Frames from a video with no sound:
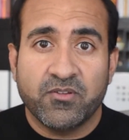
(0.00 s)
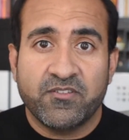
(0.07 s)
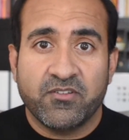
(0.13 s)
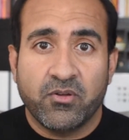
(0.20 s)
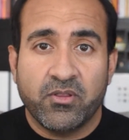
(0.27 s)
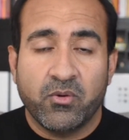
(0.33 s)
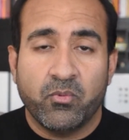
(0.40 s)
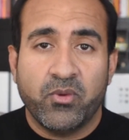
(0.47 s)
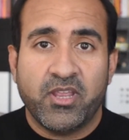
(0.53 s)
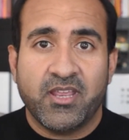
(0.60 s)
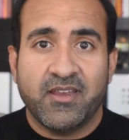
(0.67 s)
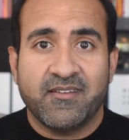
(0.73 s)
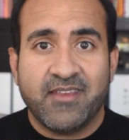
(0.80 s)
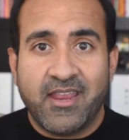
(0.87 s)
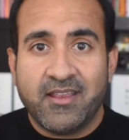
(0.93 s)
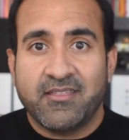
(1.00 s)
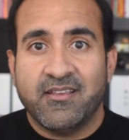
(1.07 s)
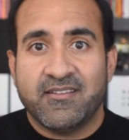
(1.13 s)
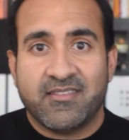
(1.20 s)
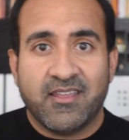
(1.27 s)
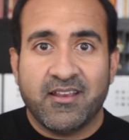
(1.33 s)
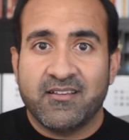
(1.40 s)
so that we can take
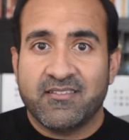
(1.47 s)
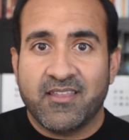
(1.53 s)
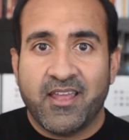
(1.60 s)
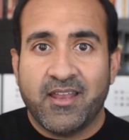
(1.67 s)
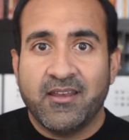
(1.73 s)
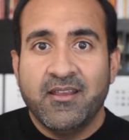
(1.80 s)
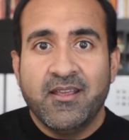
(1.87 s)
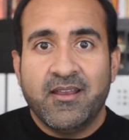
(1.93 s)
these things that